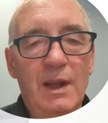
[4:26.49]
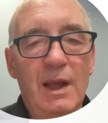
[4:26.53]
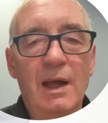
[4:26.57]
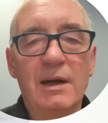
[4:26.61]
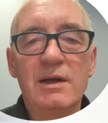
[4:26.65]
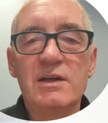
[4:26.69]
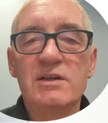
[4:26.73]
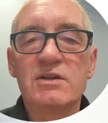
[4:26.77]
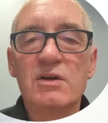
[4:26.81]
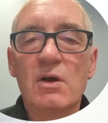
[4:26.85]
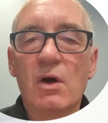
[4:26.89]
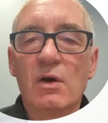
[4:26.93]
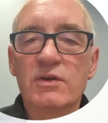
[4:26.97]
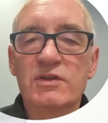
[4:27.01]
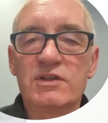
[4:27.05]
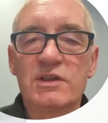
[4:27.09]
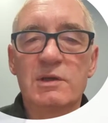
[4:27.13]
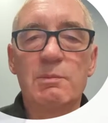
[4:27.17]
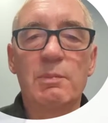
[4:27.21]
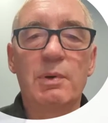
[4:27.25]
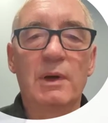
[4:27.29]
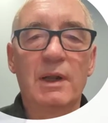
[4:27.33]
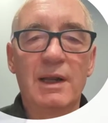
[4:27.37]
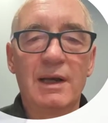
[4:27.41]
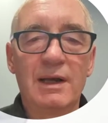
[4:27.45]
and is not
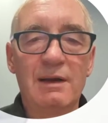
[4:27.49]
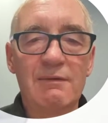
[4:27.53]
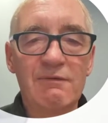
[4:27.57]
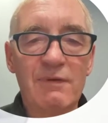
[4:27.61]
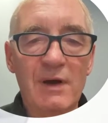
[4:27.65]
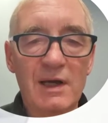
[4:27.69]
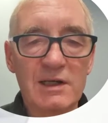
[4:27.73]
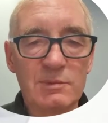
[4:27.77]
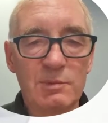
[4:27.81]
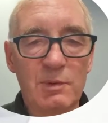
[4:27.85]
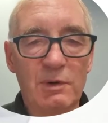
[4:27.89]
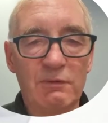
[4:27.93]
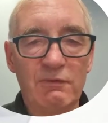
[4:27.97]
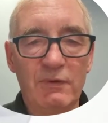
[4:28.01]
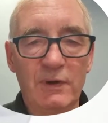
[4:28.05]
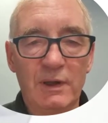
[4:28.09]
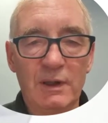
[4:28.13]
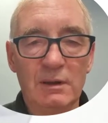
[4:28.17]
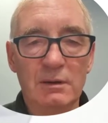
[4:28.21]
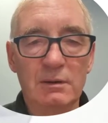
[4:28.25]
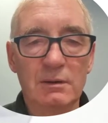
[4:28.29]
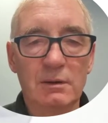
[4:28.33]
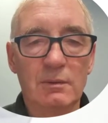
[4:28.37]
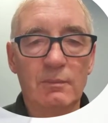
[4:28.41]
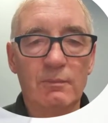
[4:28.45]
simply an investment
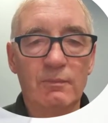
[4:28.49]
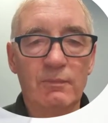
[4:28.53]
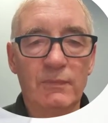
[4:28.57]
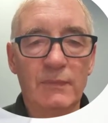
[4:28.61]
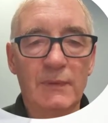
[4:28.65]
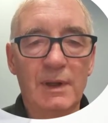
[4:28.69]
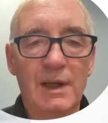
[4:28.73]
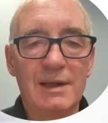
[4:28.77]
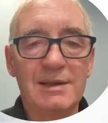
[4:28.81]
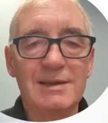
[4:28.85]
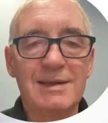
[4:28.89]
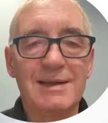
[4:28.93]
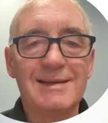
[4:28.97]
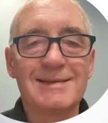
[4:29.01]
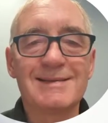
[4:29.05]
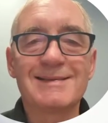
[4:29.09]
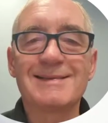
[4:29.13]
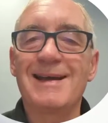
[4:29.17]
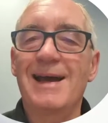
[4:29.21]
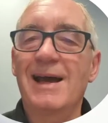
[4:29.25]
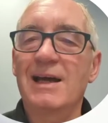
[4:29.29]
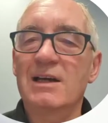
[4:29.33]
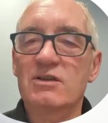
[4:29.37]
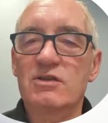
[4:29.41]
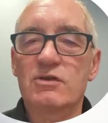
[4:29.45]
vehicle, it is
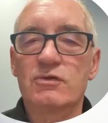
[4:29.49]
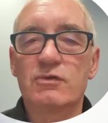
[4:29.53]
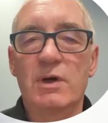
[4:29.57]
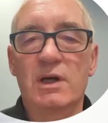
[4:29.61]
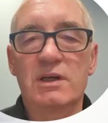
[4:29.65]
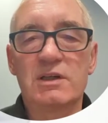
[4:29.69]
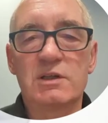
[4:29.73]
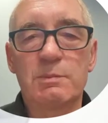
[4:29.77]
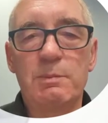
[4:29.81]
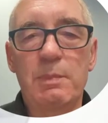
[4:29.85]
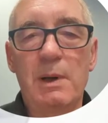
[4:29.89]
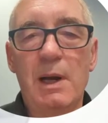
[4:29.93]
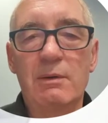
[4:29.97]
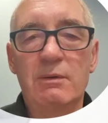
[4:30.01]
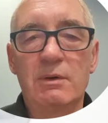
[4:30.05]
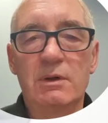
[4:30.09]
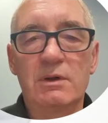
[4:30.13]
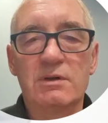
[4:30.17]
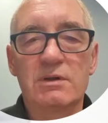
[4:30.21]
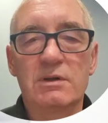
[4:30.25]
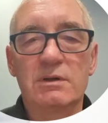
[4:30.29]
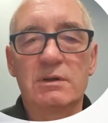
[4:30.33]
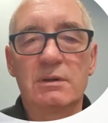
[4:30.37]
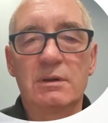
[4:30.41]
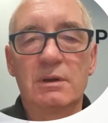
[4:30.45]
tax
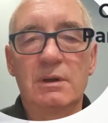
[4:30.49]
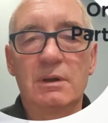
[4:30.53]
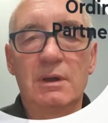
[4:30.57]
transparent.